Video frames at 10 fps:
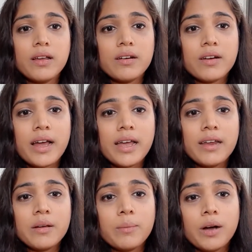
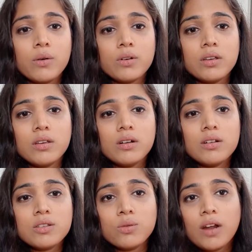right about
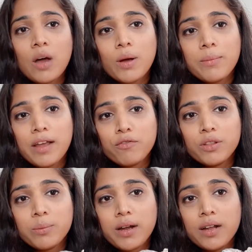here. So now I'm left
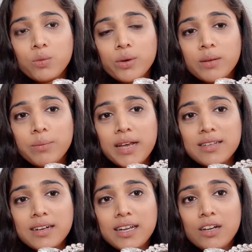with a plant with
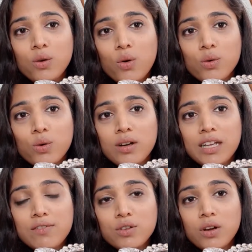basically no good
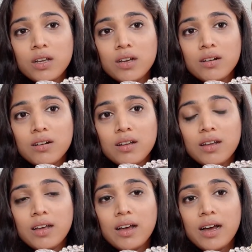leaves on it.
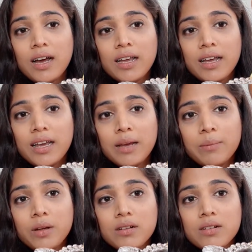I
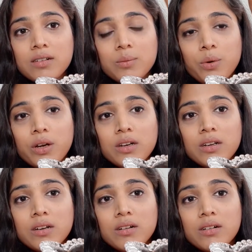am
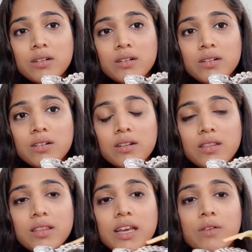disappointed.
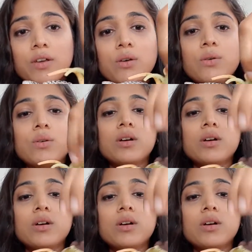There we go.